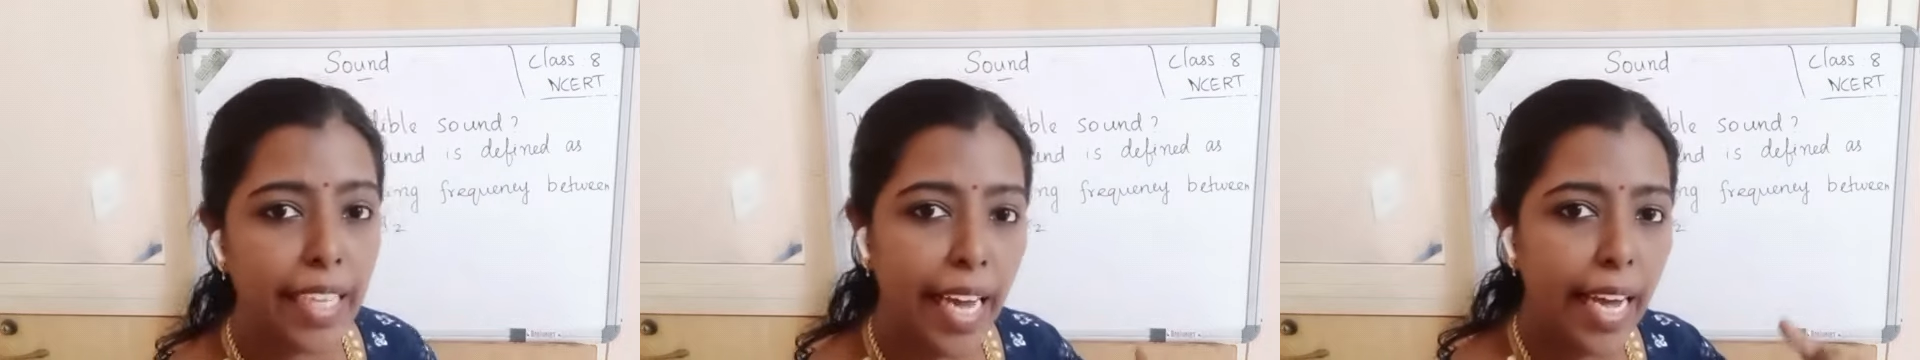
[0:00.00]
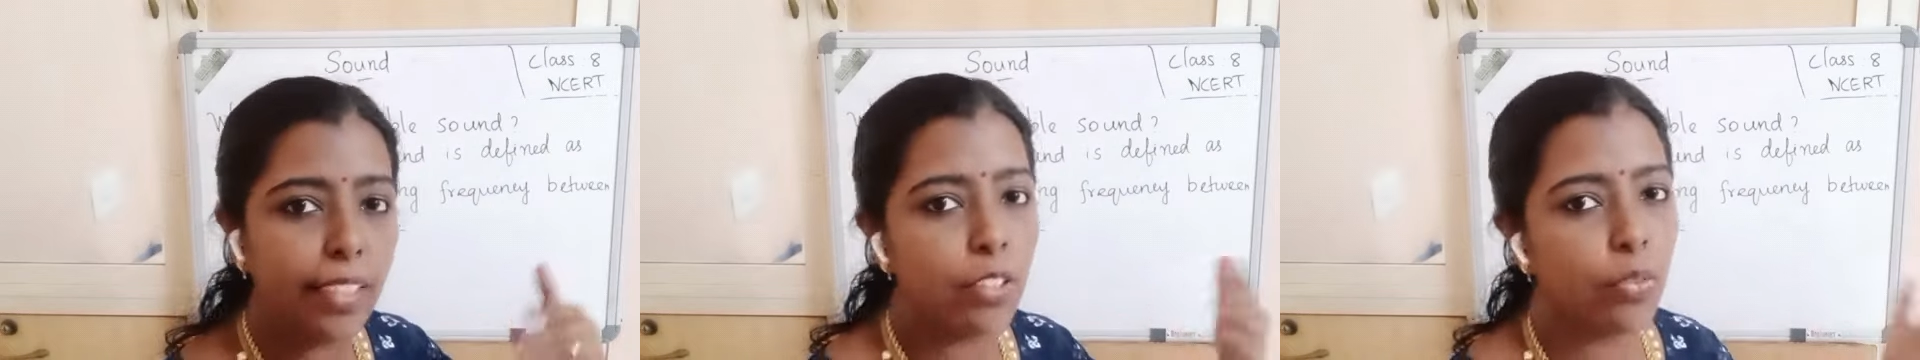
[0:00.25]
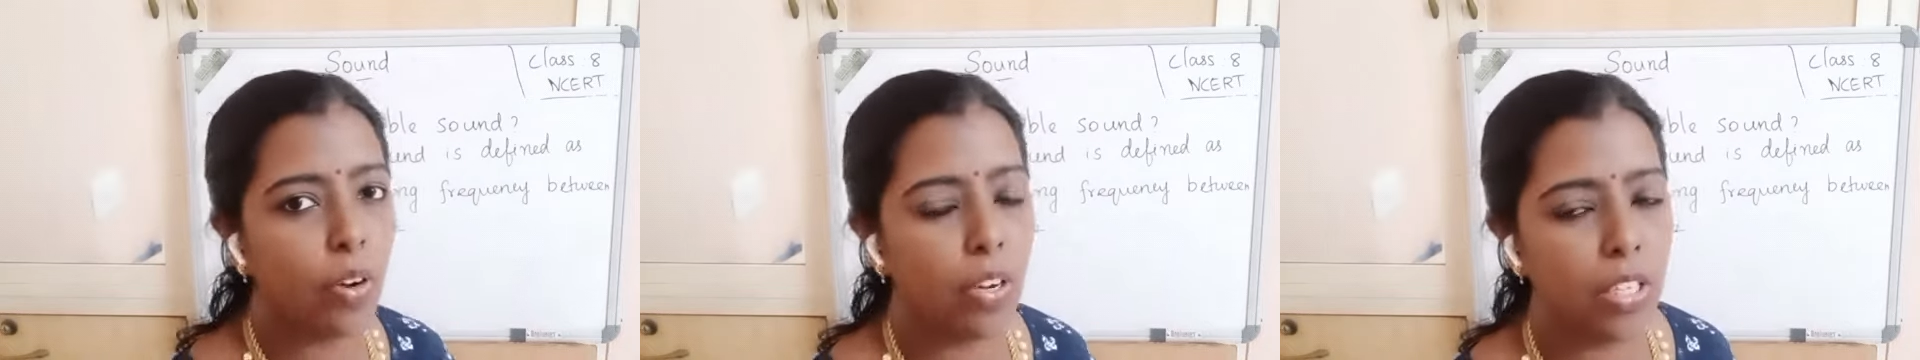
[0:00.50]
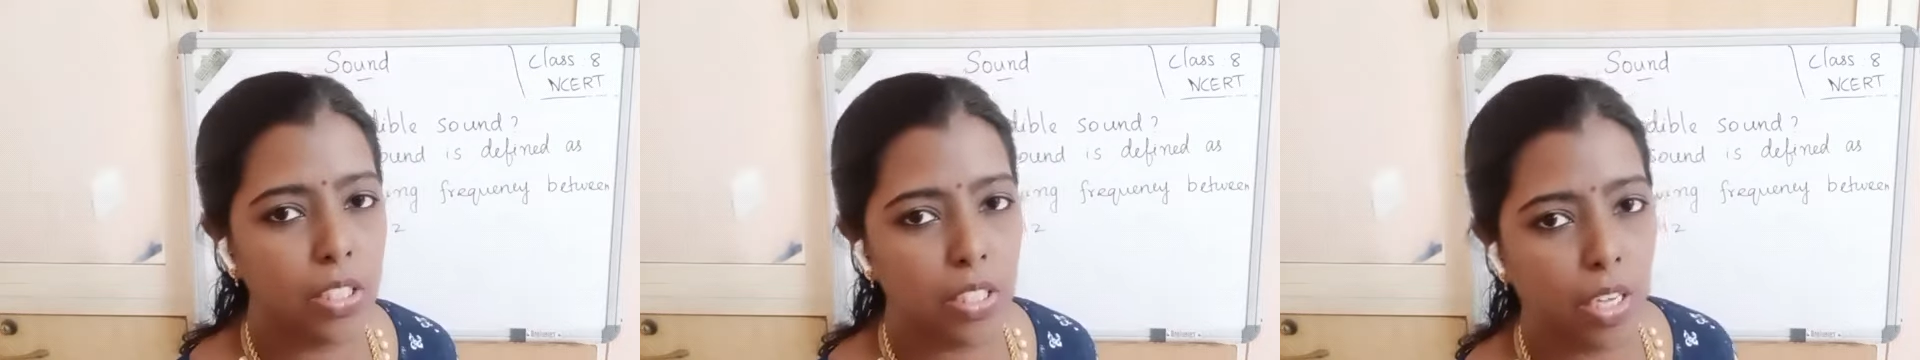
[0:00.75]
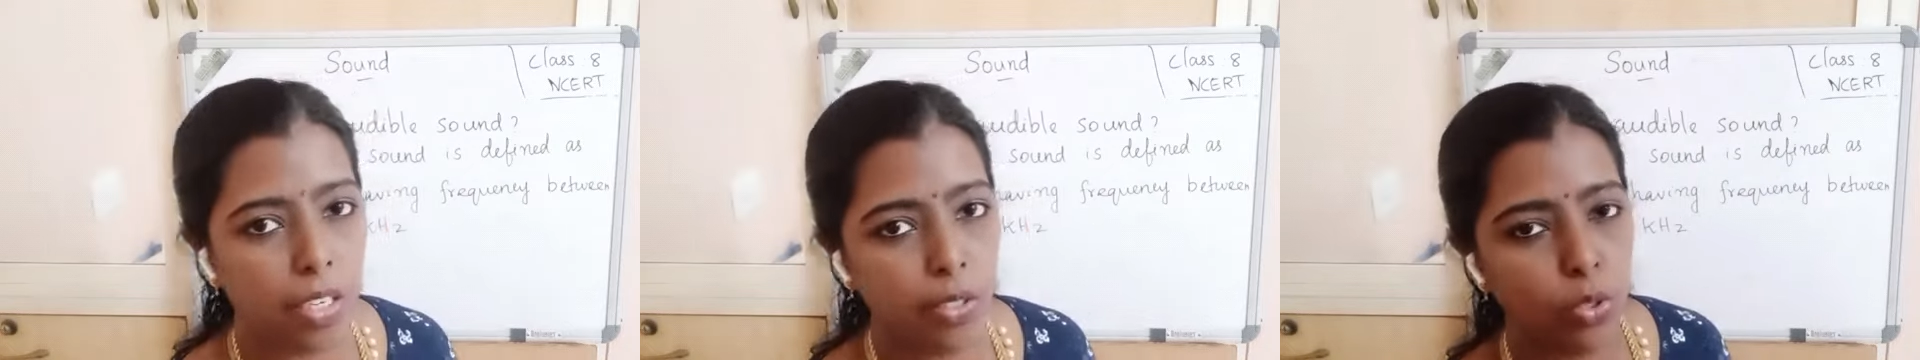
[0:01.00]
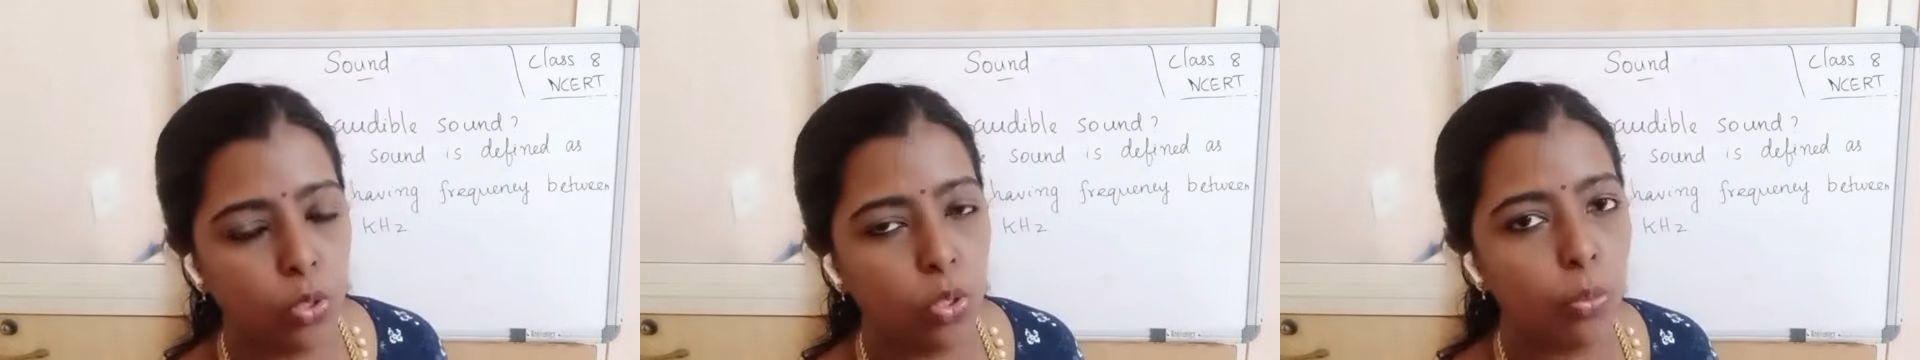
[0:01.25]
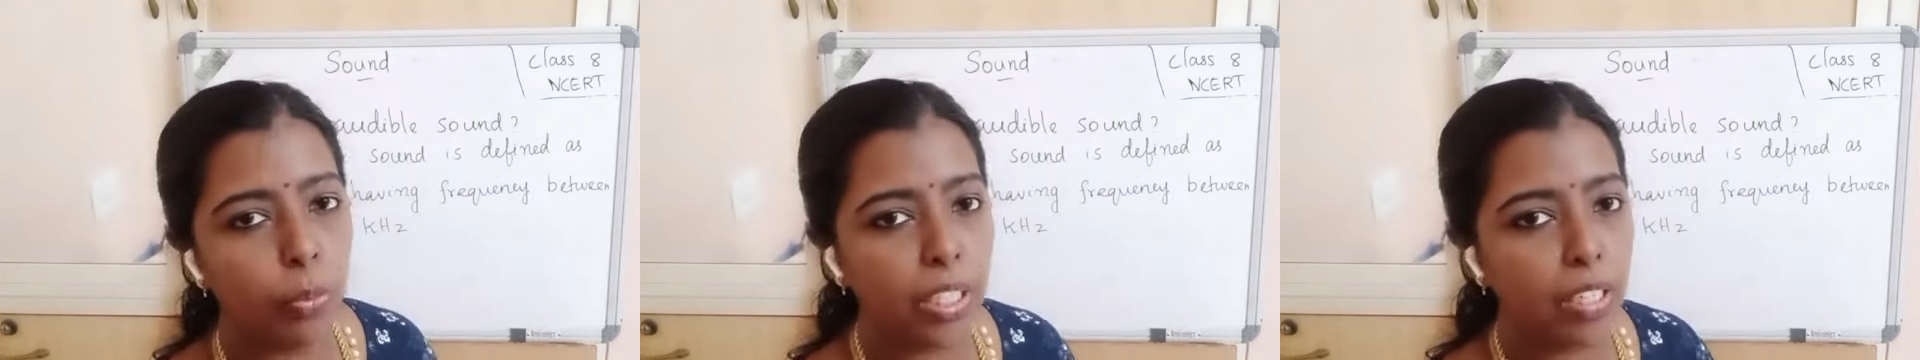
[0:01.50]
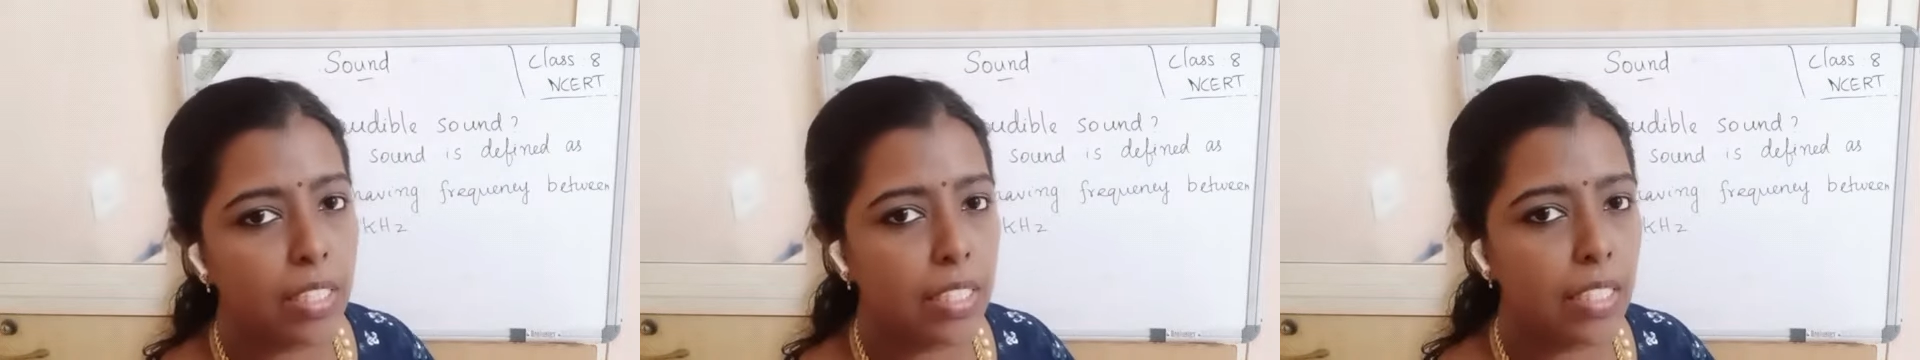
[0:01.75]
that voice also
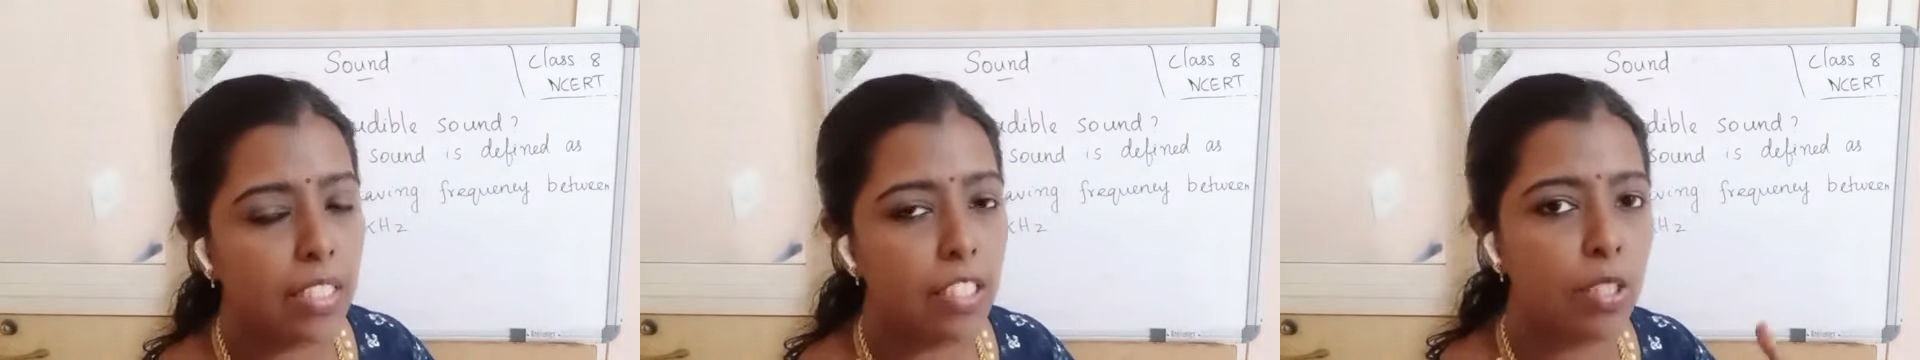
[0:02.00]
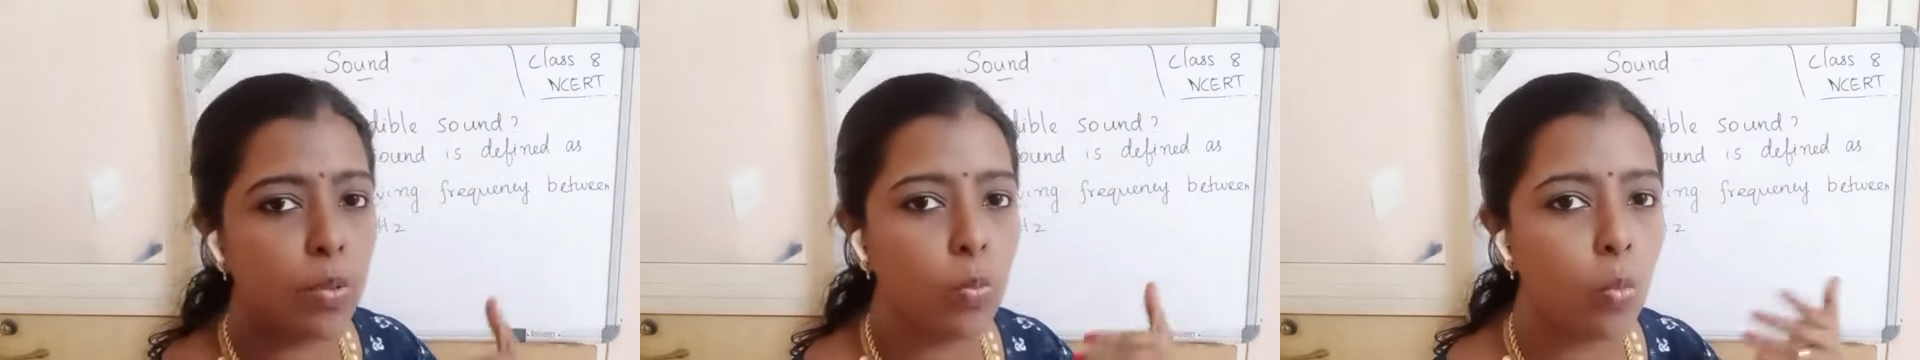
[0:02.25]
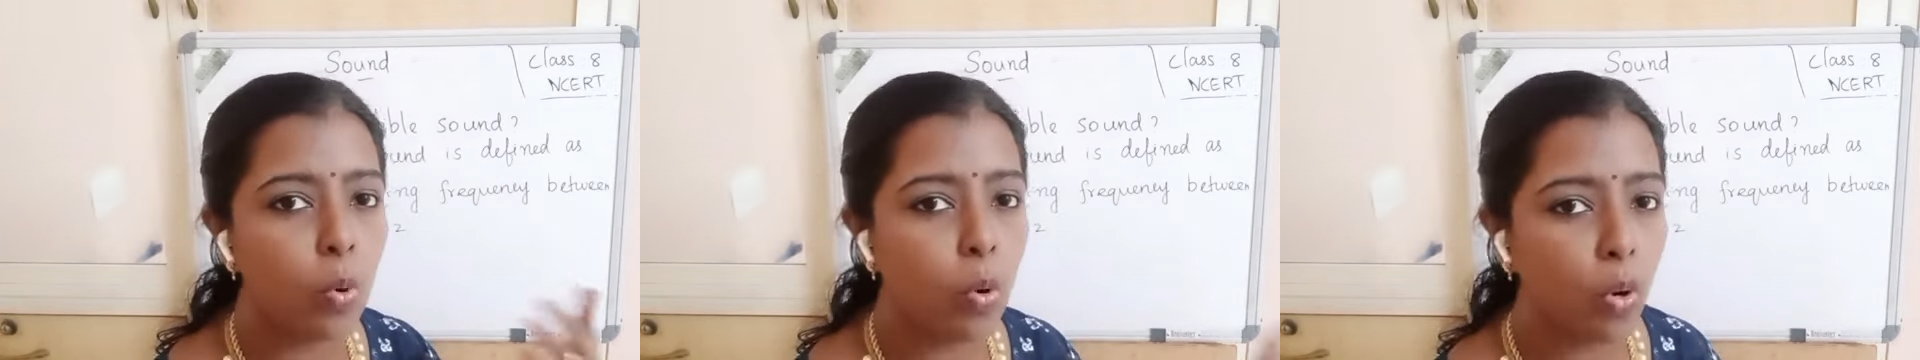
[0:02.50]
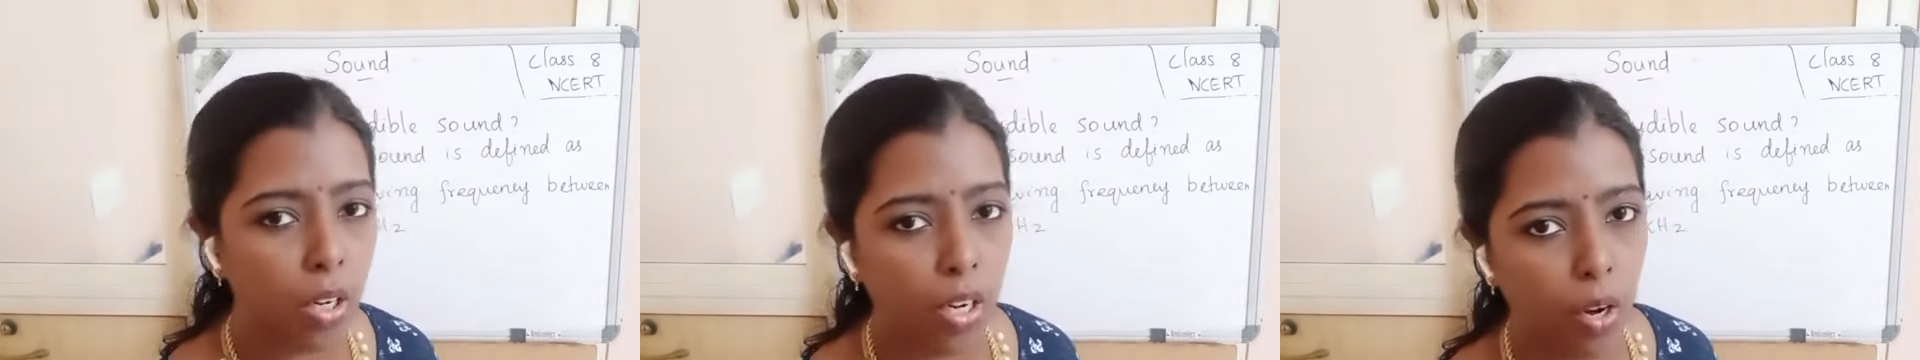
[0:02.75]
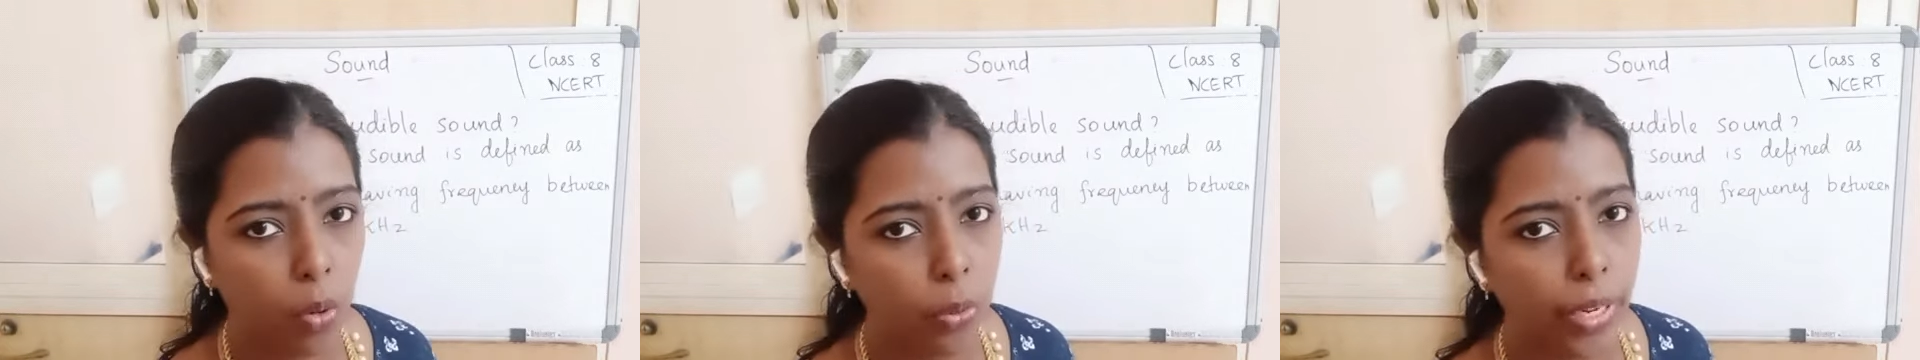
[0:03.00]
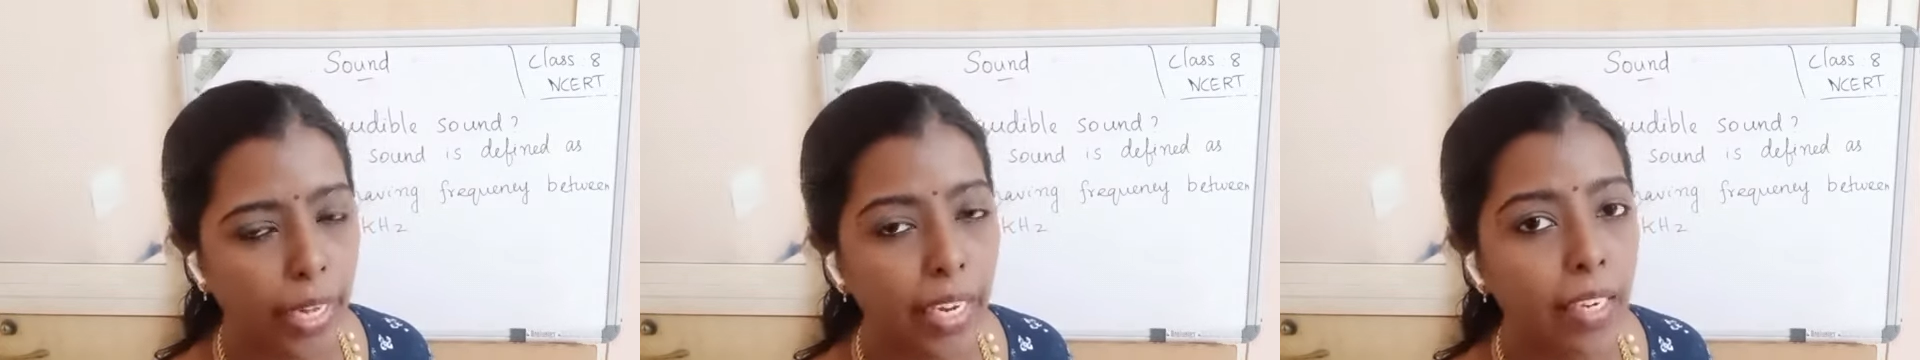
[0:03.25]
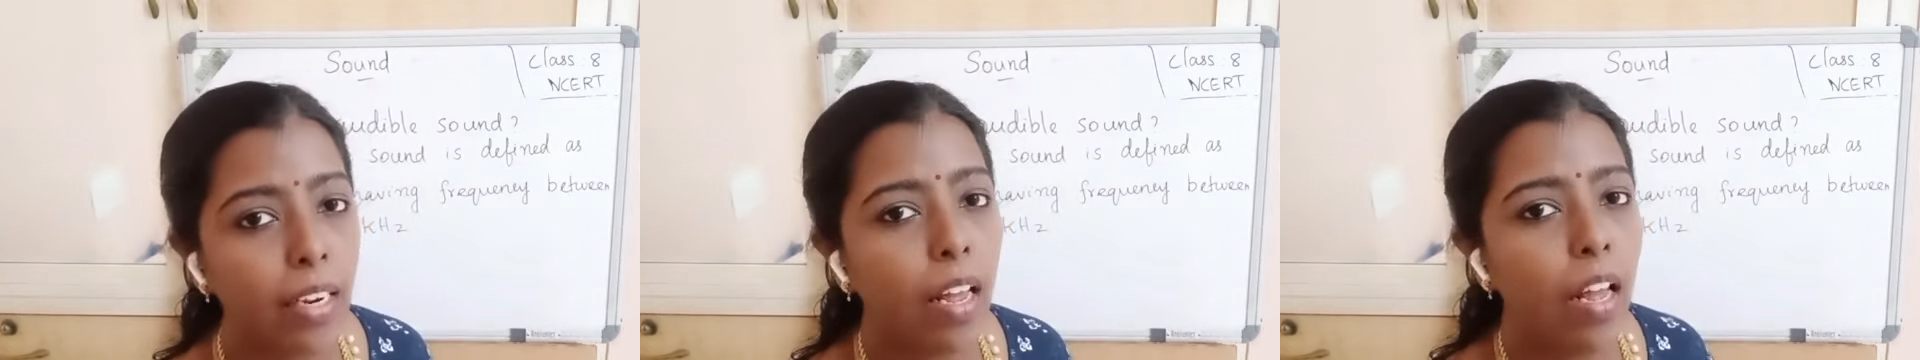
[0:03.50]
because it is more louder.